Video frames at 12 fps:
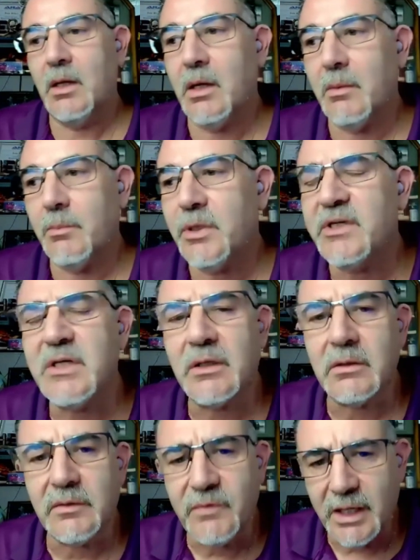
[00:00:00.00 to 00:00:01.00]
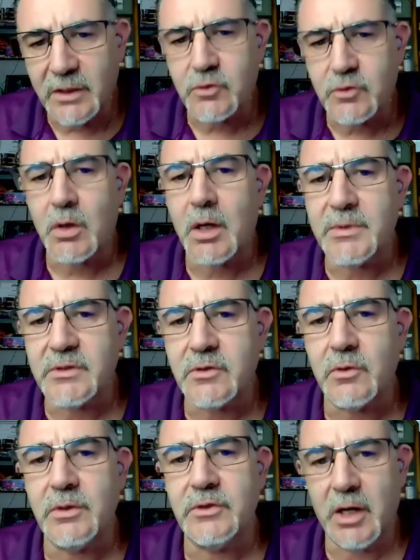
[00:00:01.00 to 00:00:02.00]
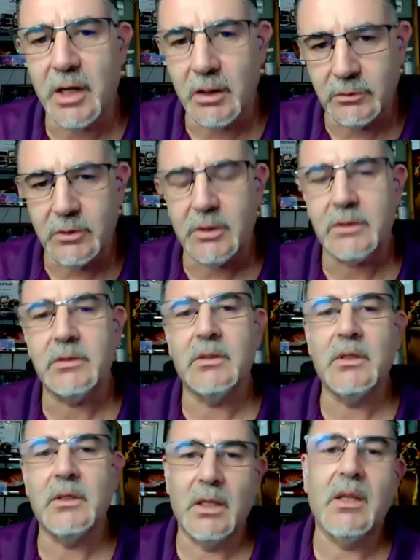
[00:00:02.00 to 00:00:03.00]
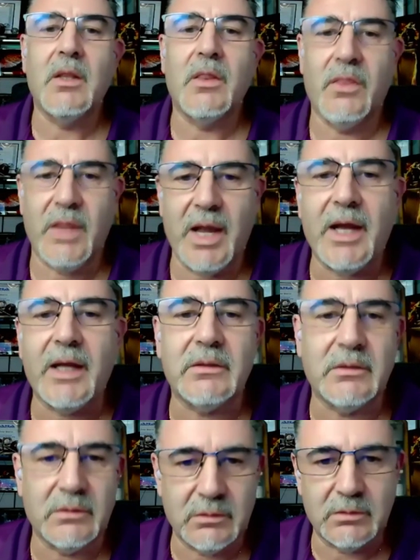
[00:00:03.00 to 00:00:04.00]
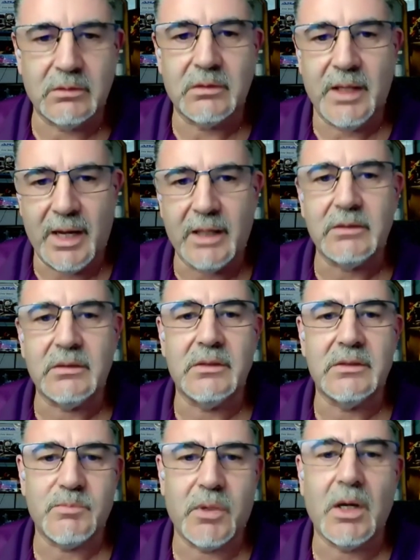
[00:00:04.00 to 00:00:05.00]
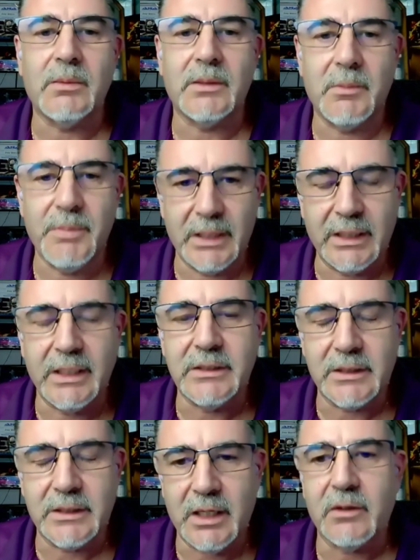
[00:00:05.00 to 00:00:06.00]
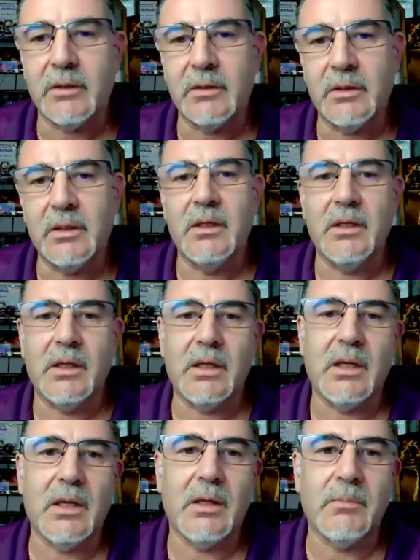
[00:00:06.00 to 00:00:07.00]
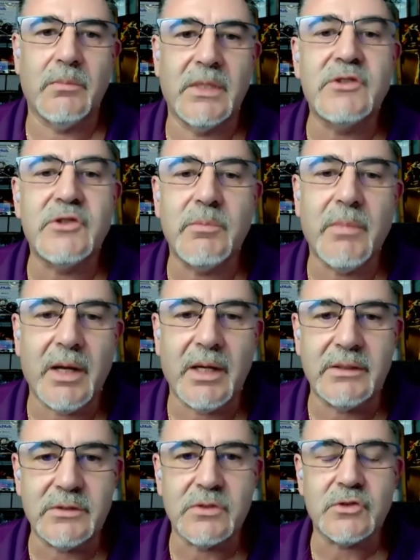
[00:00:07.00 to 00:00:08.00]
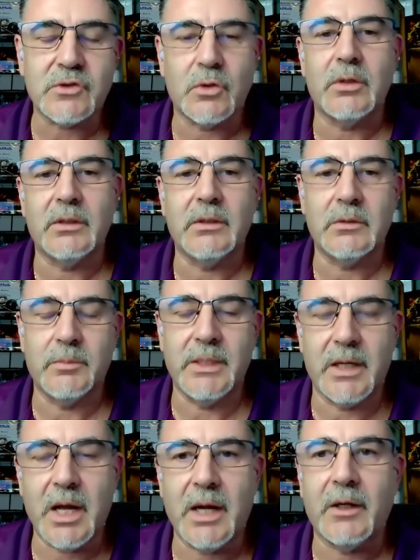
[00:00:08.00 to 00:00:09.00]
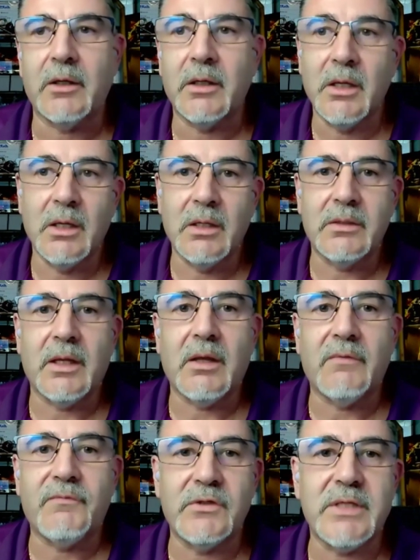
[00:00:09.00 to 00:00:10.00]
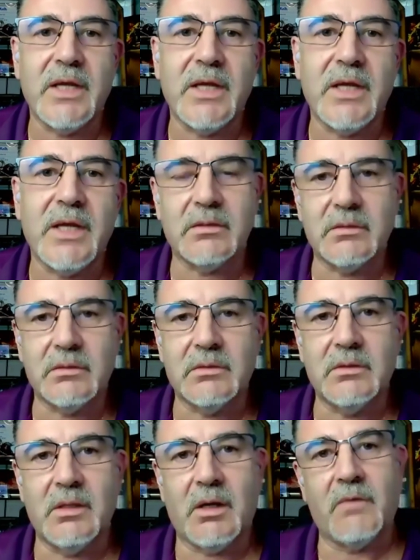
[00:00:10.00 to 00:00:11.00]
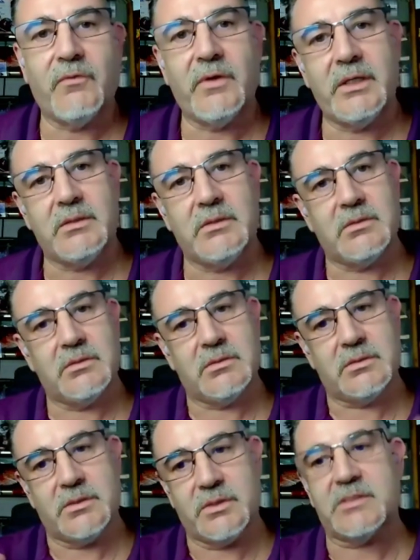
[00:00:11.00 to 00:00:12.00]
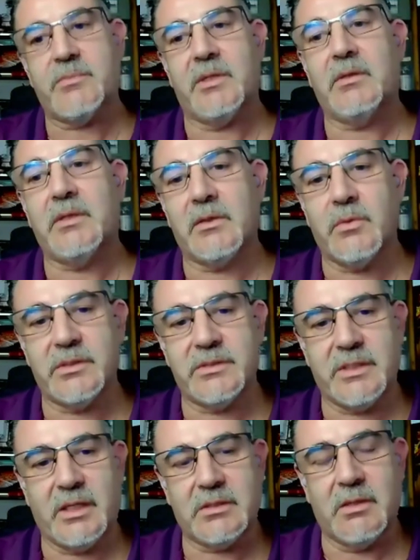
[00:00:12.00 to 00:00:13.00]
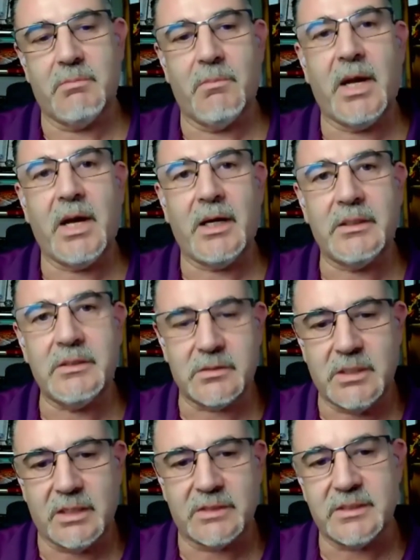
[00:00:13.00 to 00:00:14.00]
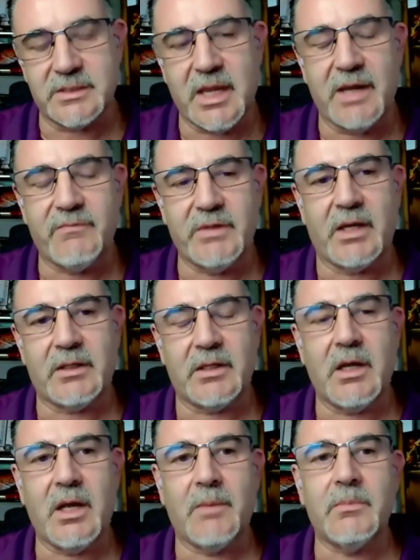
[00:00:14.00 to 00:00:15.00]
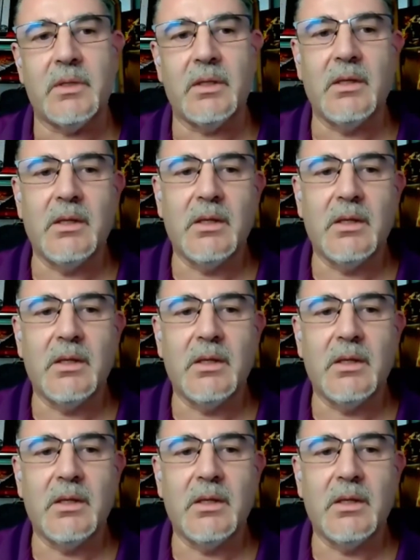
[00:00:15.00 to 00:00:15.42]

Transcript: Particularly if you had traumas during childhood, that is probably a big indicator that you might score it a little bit higher. Now, if you take our free suggestibility quiz at mindnexuslive.com,